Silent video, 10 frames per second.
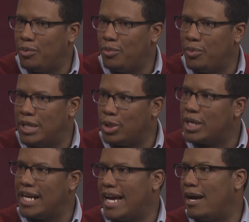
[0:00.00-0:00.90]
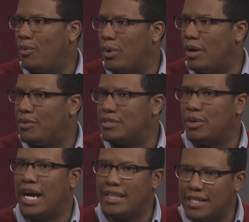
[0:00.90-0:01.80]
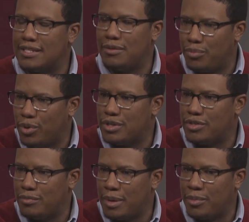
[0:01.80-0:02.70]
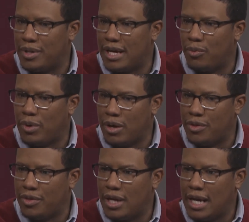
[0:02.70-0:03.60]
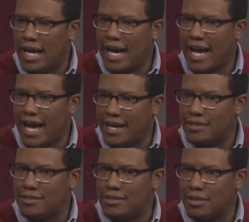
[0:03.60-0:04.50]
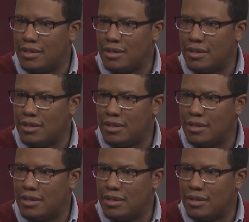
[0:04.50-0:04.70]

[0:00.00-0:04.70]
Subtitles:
when looking at wealth. So I think it's important to remember that wealth has